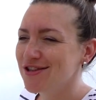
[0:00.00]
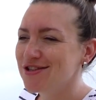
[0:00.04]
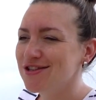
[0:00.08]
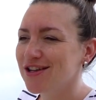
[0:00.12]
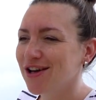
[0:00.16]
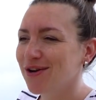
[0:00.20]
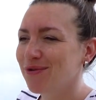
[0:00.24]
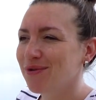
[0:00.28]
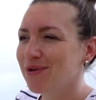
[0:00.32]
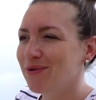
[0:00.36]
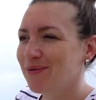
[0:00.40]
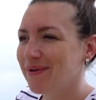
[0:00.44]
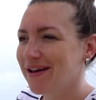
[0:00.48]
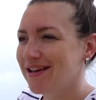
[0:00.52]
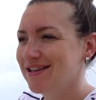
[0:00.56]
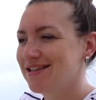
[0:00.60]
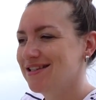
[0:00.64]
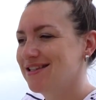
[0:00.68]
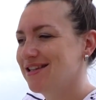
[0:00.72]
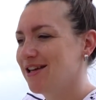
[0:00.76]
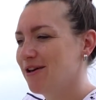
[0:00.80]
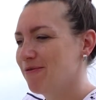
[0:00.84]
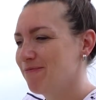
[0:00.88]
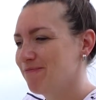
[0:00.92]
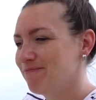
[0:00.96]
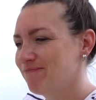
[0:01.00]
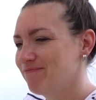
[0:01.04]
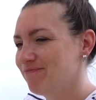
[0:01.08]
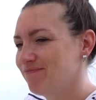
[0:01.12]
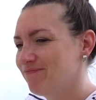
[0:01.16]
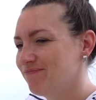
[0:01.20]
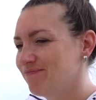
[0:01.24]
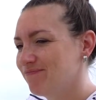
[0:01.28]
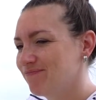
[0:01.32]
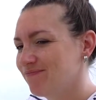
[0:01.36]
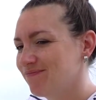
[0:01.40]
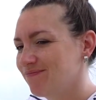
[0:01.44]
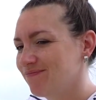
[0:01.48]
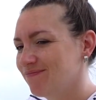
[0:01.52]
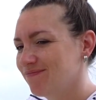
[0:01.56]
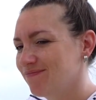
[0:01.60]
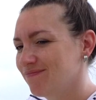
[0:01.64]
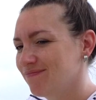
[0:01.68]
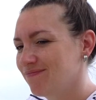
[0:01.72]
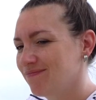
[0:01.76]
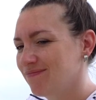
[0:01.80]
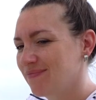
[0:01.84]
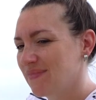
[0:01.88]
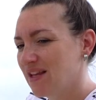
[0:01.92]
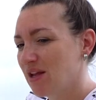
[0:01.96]
So we went, um,
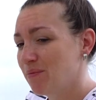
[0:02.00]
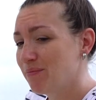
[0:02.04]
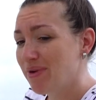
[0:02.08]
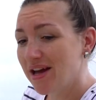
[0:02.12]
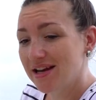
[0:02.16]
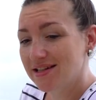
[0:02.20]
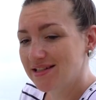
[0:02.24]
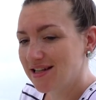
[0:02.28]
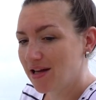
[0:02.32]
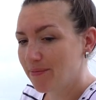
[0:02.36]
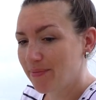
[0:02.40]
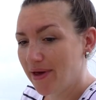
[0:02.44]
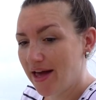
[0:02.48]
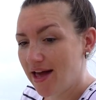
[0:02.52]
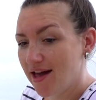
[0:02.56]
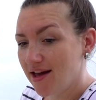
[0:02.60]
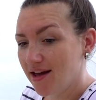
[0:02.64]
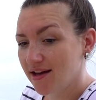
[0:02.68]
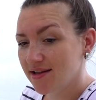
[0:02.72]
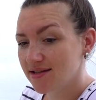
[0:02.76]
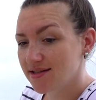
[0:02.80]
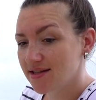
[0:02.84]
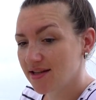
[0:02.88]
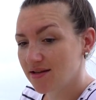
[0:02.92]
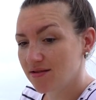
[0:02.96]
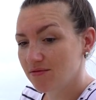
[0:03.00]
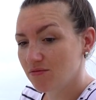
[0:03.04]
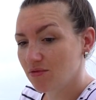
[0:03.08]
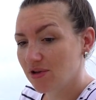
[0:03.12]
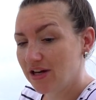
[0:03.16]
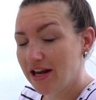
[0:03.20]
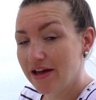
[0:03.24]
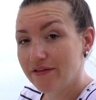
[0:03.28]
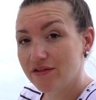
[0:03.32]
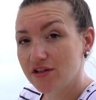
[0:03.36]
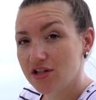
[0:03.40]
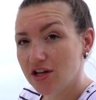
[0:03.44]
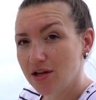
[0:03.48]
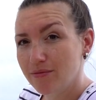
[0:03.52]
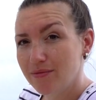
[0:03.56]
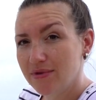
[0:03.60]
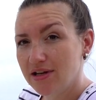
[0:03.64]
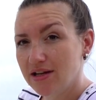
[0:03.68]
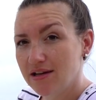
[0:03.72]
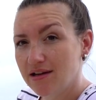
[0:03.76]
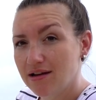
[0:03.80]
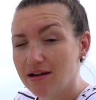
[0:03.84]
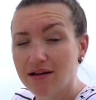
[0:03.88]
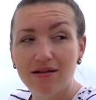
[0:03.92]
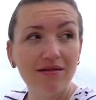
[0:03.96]
packed our bags, and we left
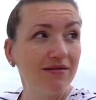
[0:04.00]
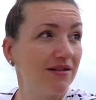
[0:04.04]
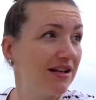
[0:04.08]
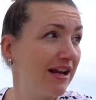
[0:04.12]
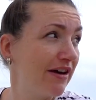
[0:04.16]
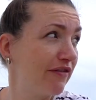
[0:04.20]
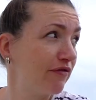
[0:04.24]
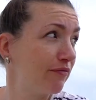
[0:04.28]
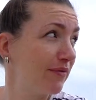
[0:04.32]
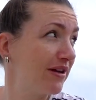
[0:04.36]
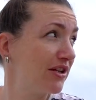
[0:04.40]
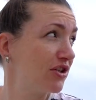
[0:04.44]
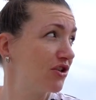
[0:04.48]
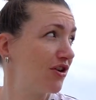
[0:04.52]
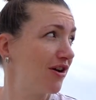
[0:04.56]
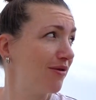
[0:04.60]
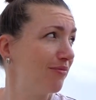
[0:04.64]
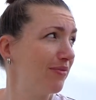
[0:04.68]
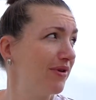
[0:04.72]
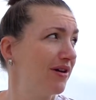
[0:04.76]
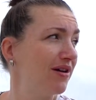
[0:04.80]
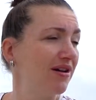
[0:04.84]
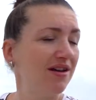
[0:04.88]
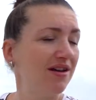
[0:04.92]
Germany. I left my job